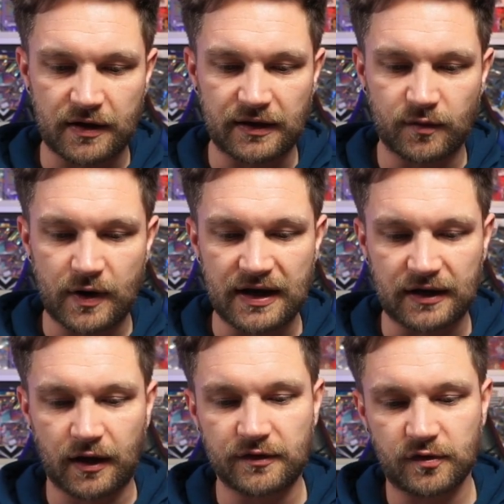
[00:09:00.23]
it, the way it
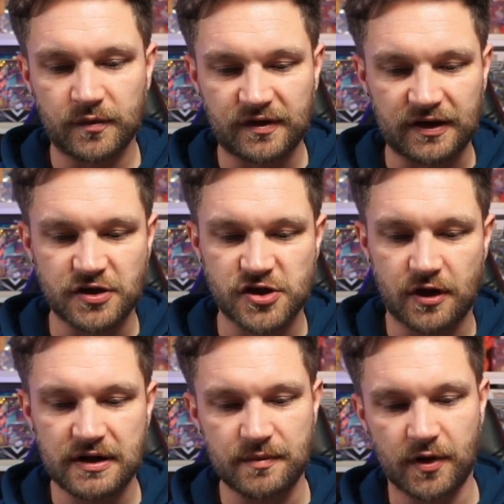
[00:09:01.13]
glows. Almost like a
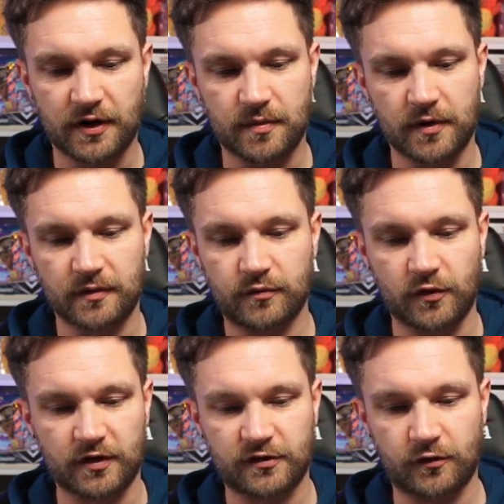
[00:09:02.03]
shining Pokemon.
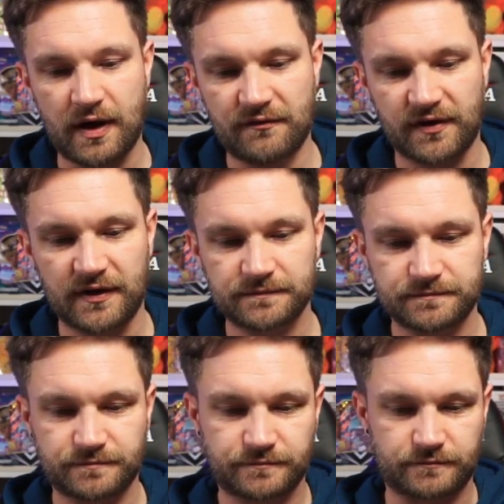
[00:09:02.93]
Brock's Graveler,
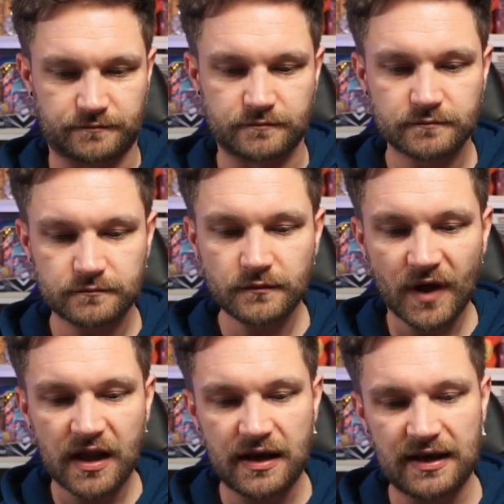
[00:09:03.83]

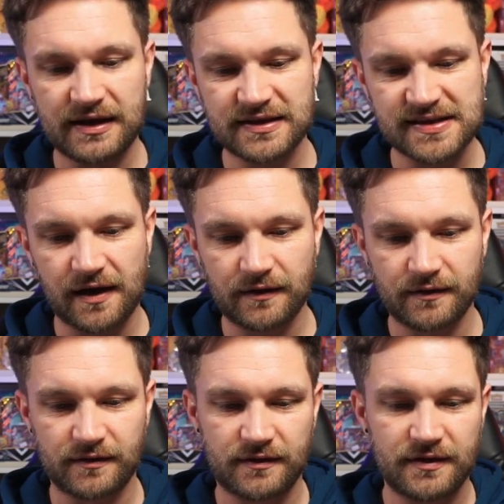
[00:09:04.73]
Lickitung,
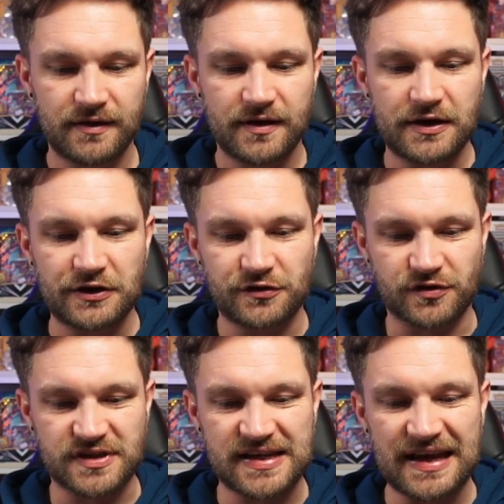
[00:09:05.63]

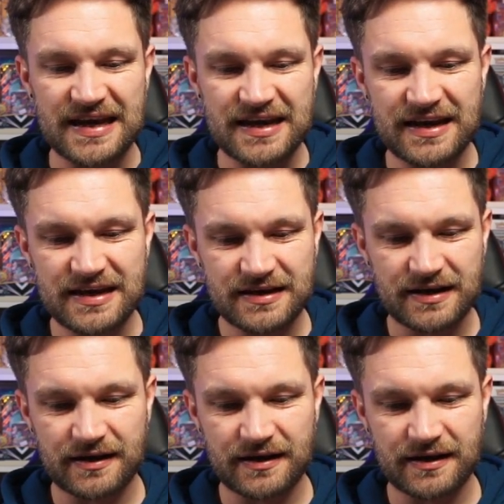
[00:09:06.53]
Dratini,